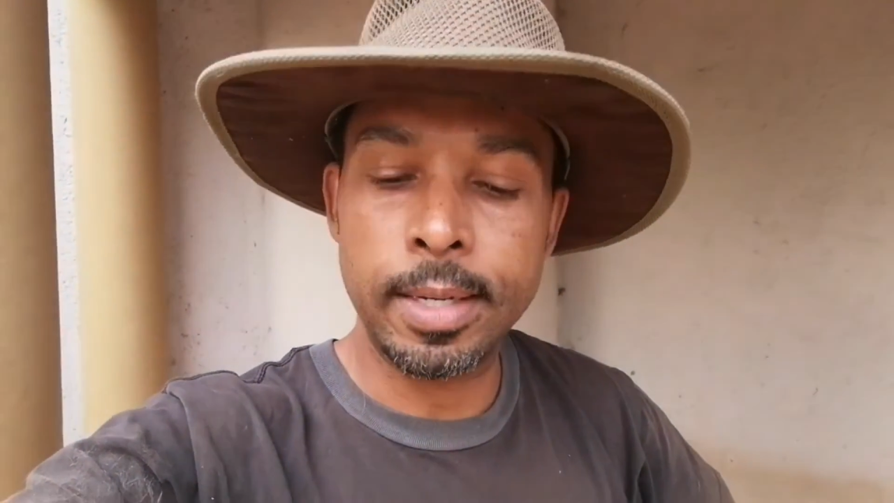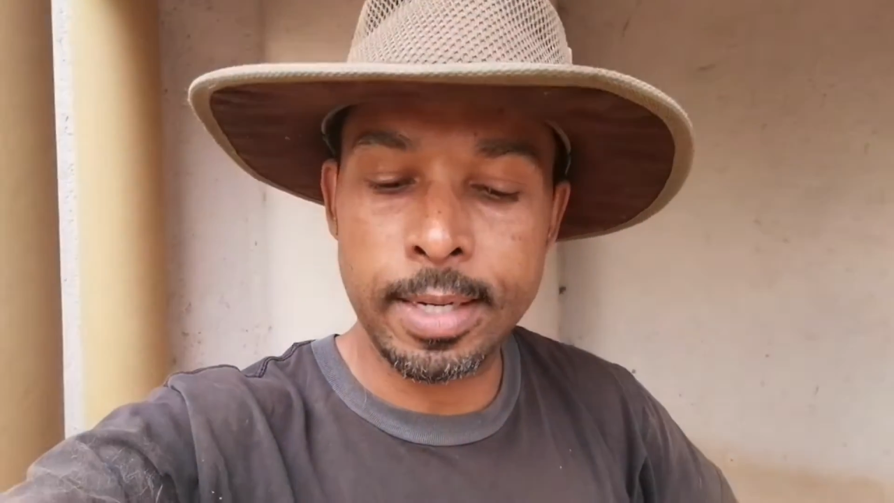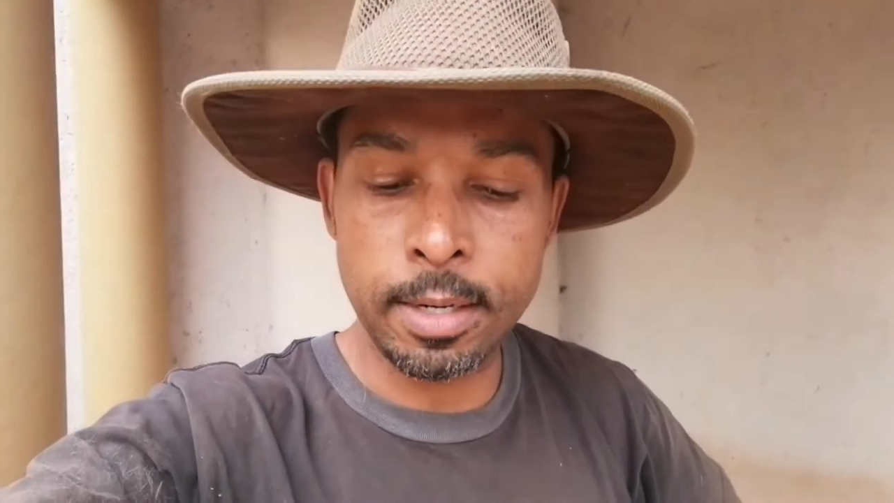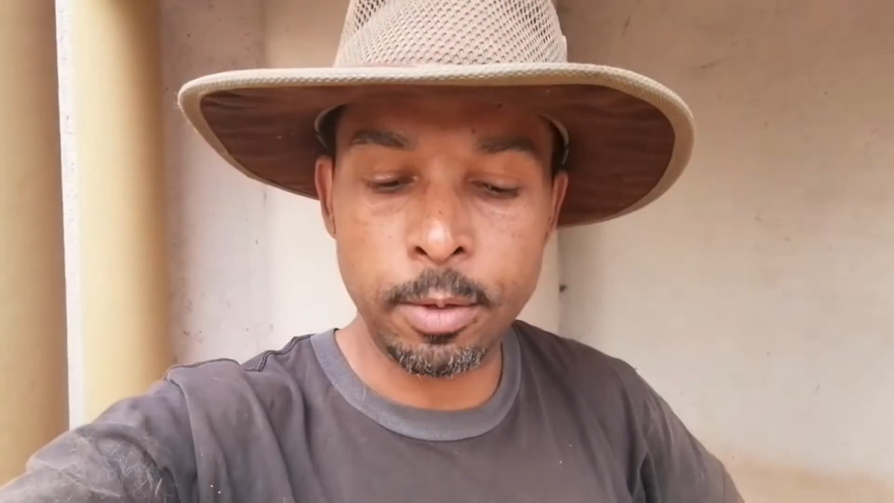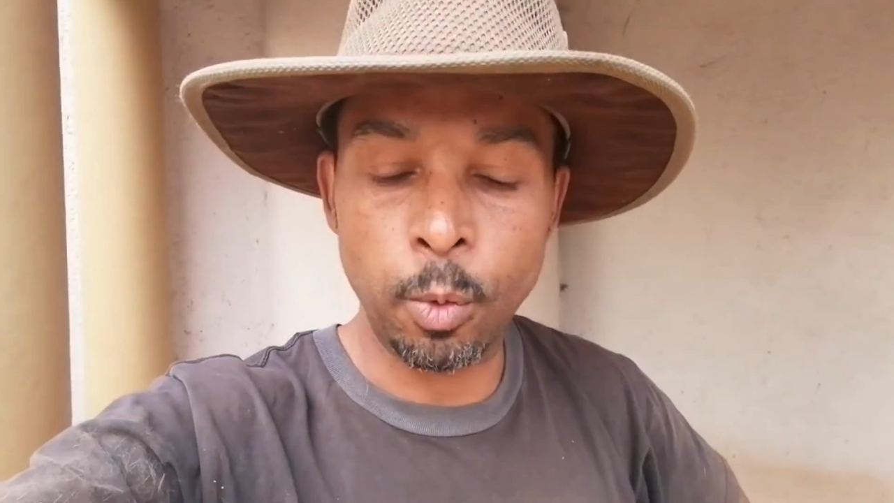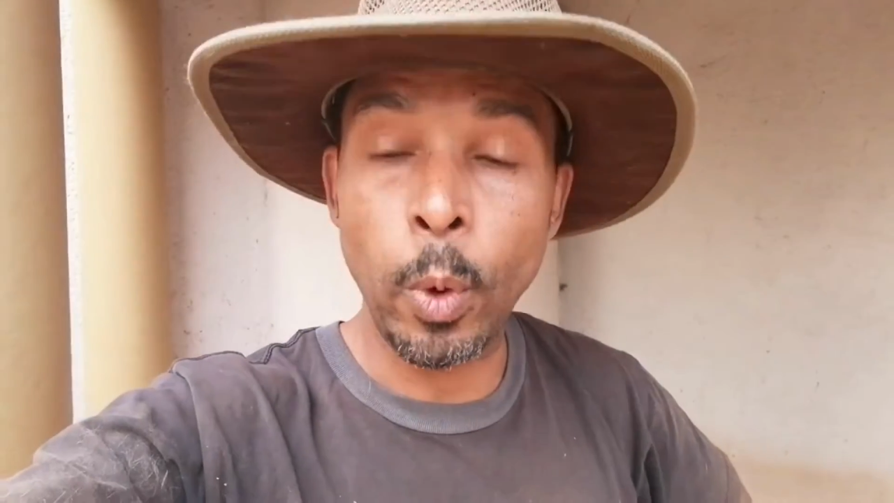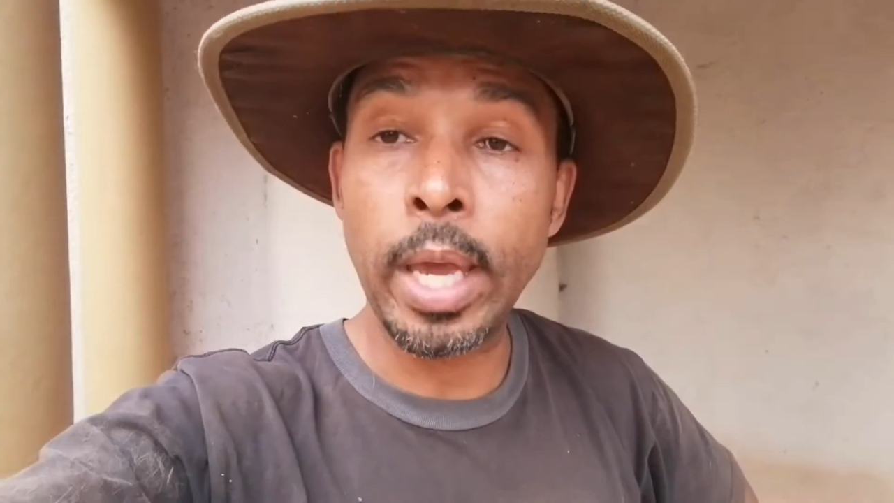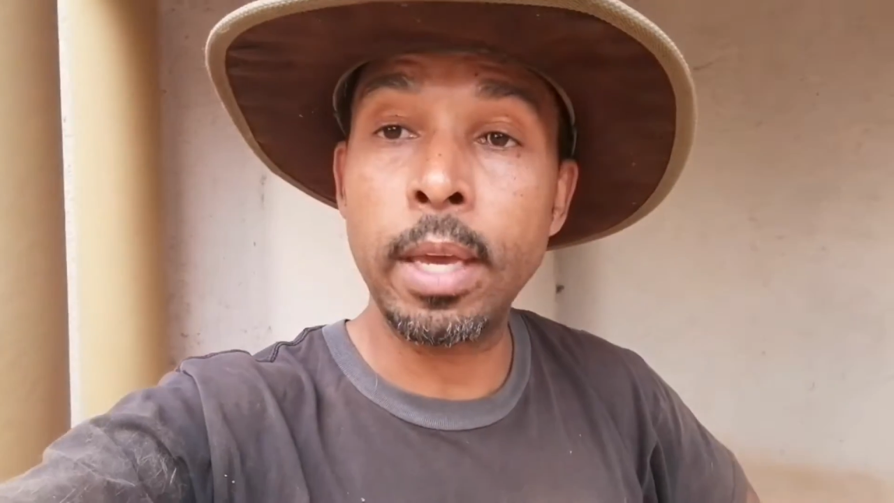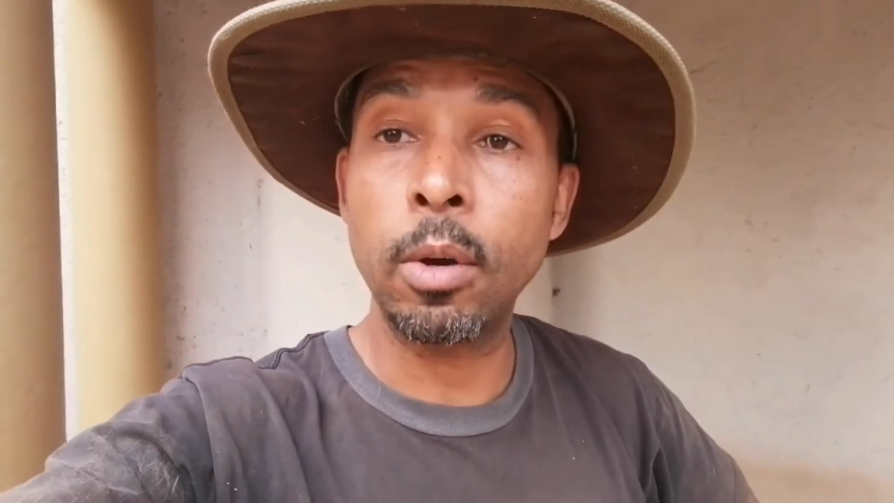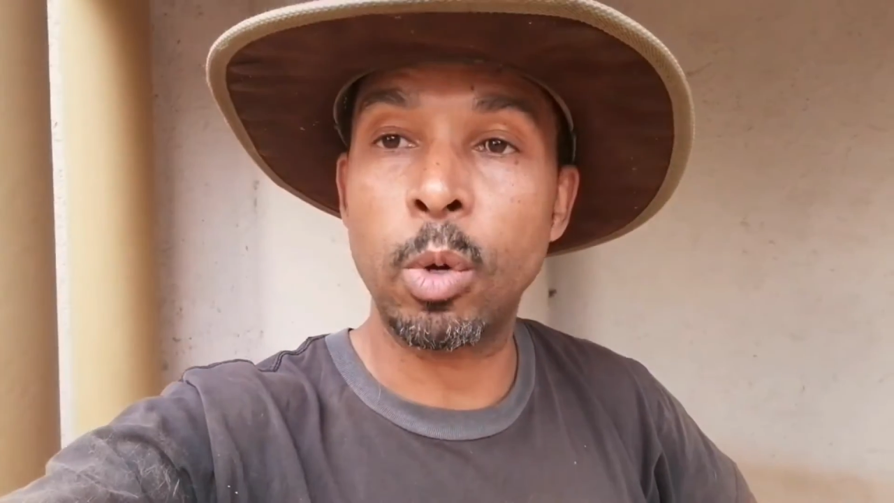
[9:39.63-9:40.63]

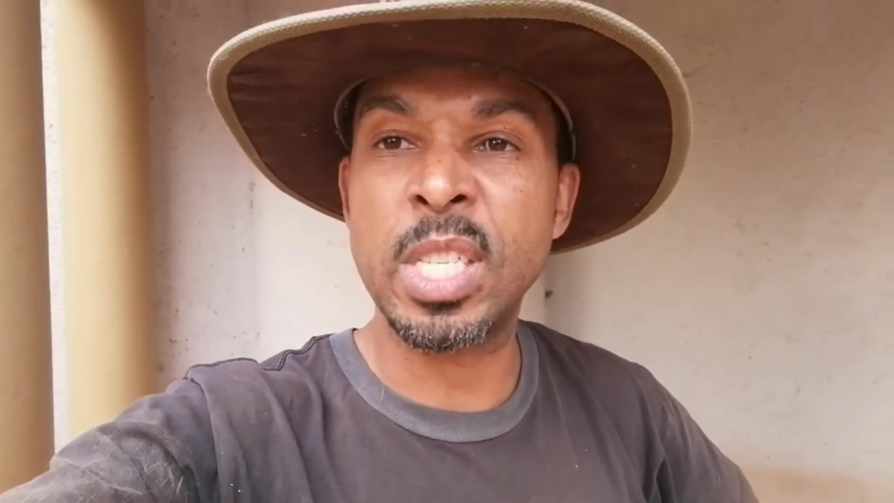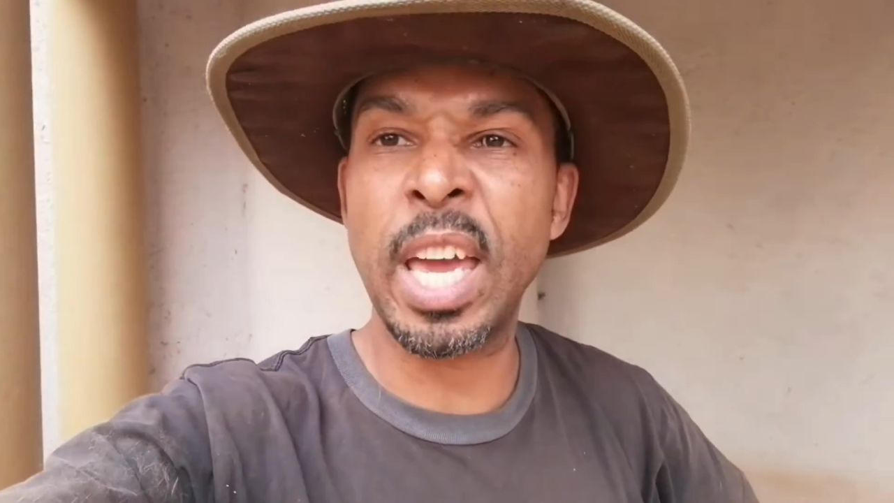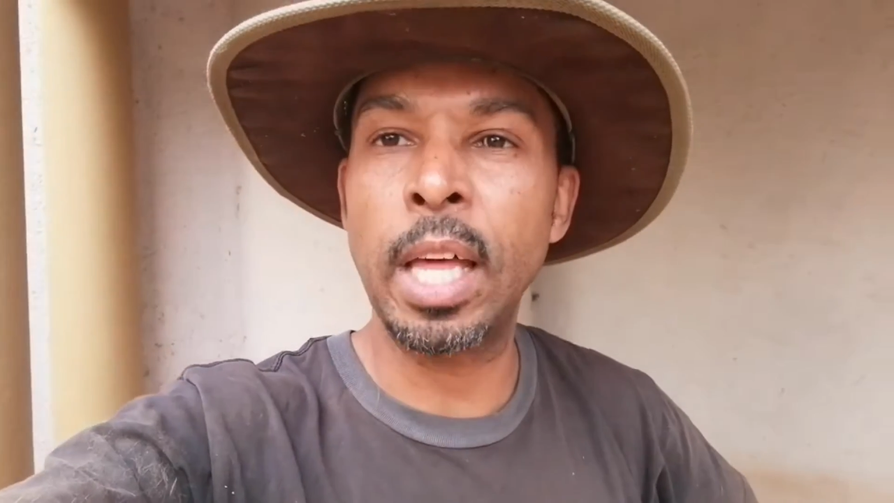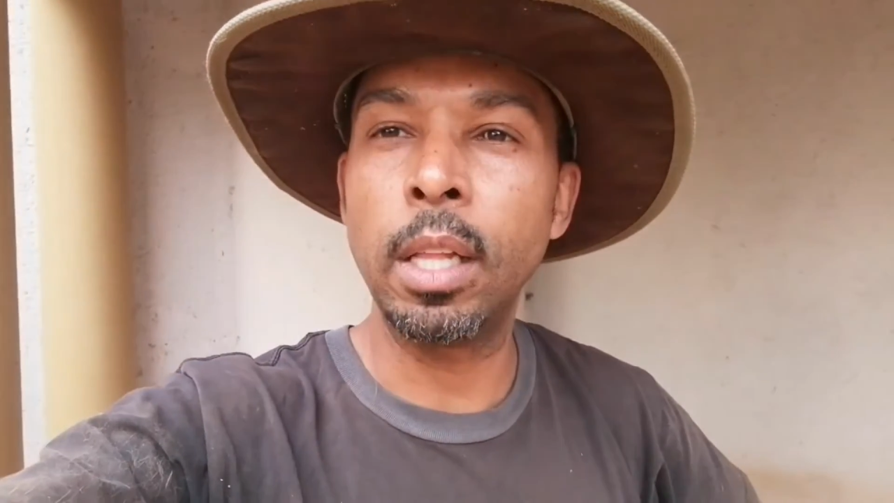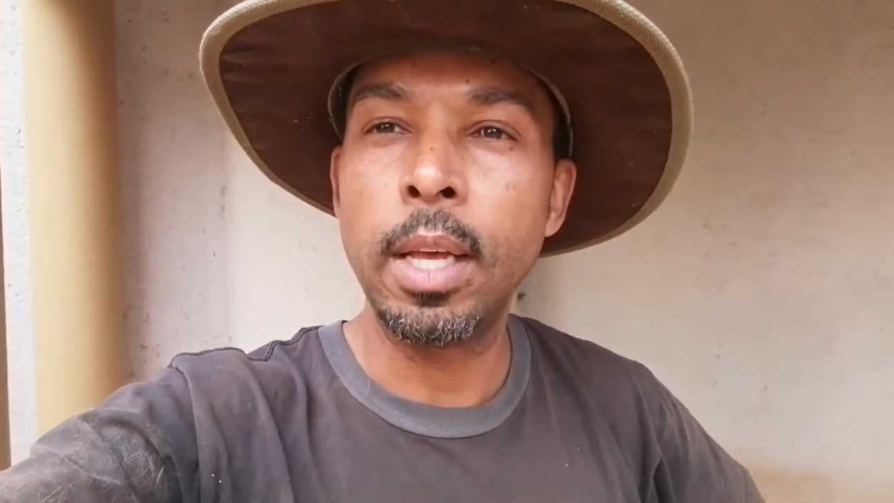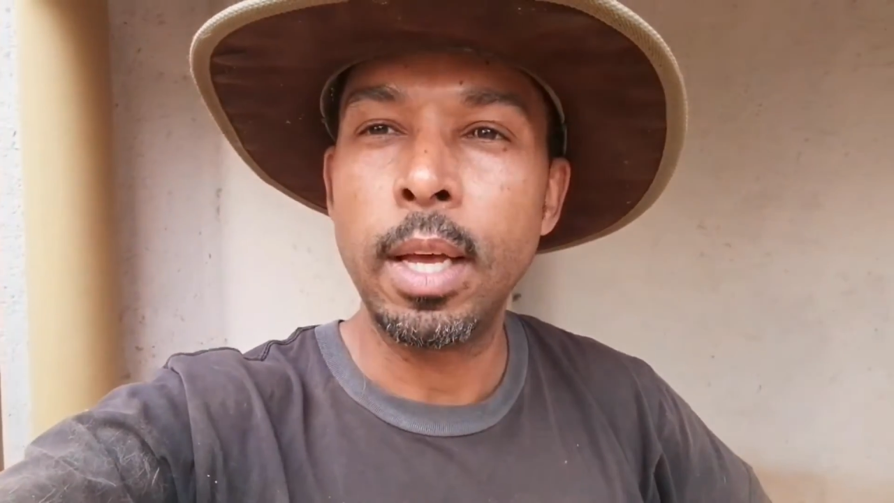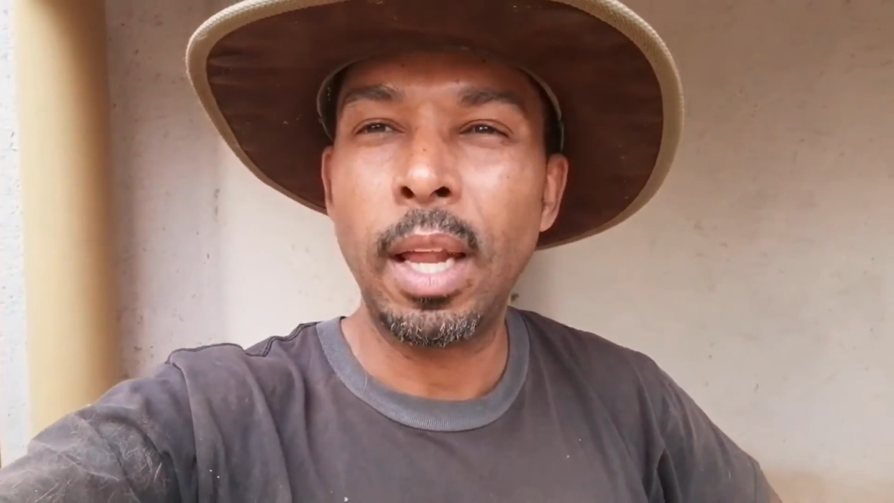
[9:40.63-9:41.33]
weigh or scale